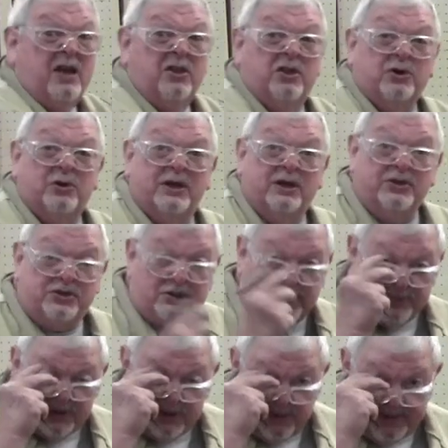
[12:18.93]
There is
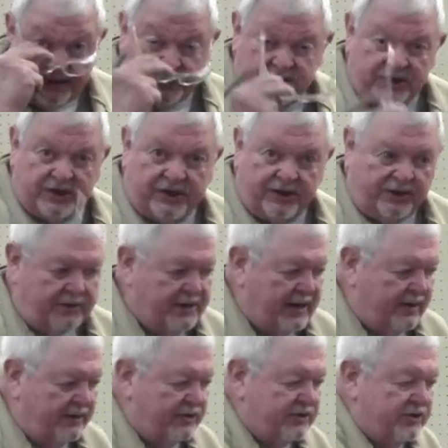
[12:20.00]
something to be considered.
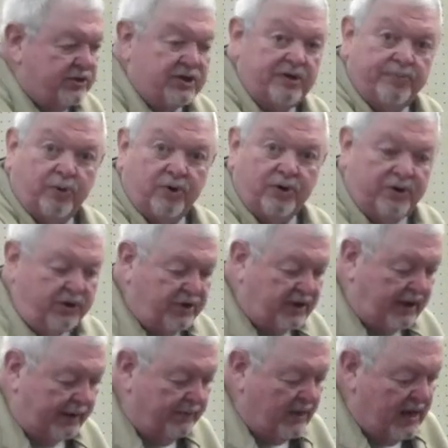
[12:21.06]
Now, this is an important
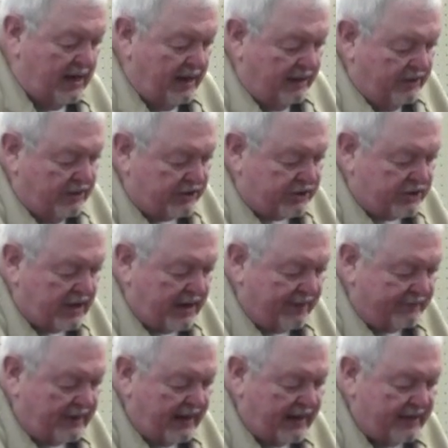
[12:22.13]
thing. This
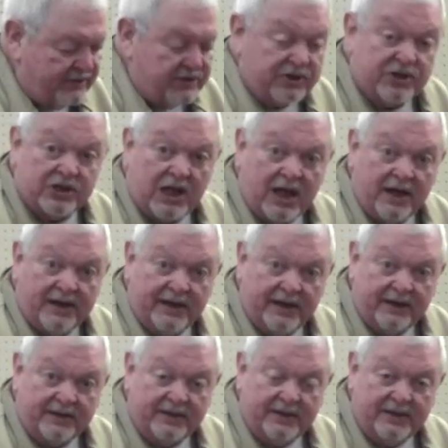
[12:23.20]
shaft has a slot in
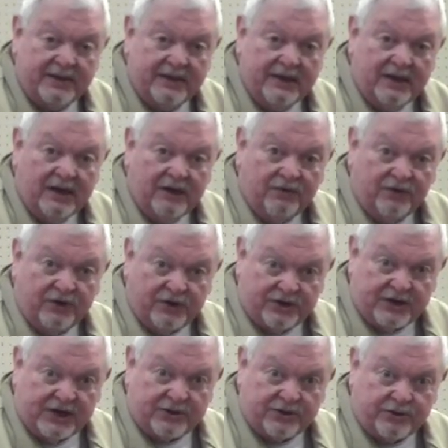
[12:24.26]
it for the
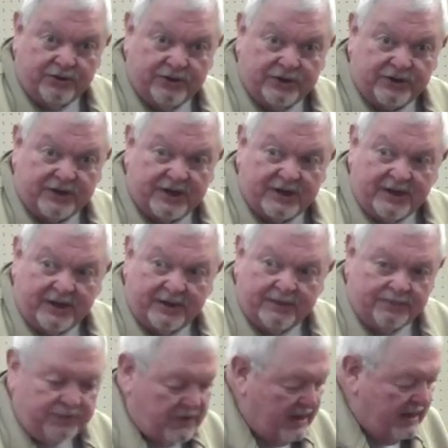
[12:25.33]
set screw to sit in.
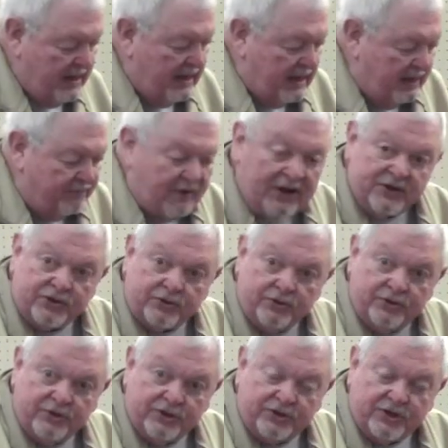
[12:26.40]
If I
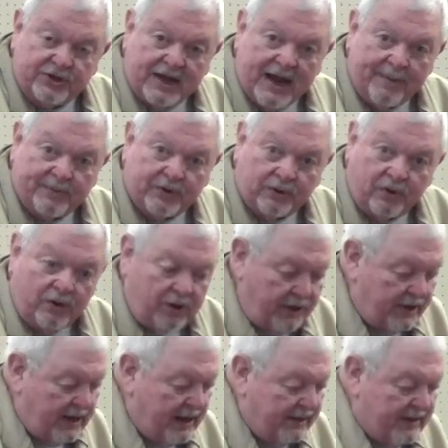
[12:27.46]
screw this adapter
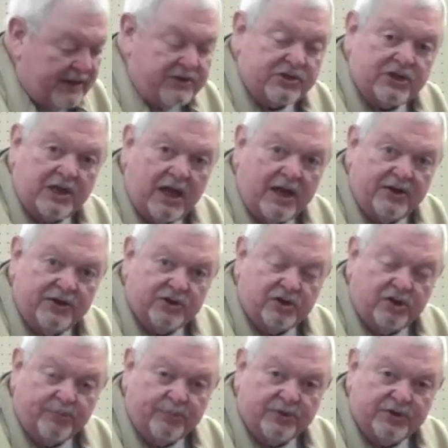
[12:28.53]
on, that slot is
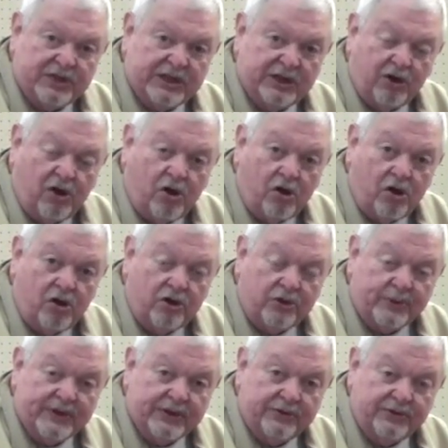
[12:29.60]
going to proceed all the
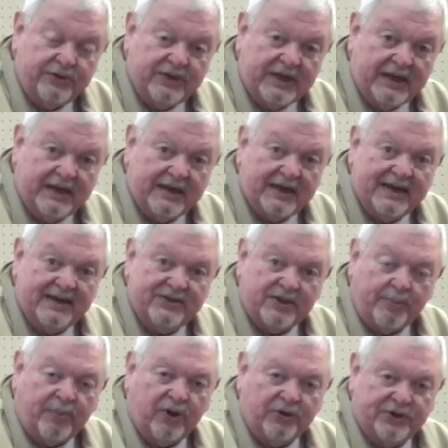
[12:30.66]
way through the end and it's
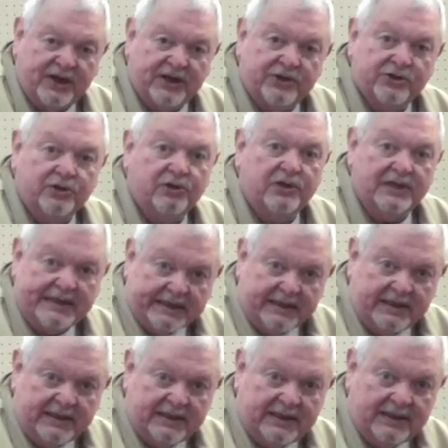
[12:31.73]
a potential leak.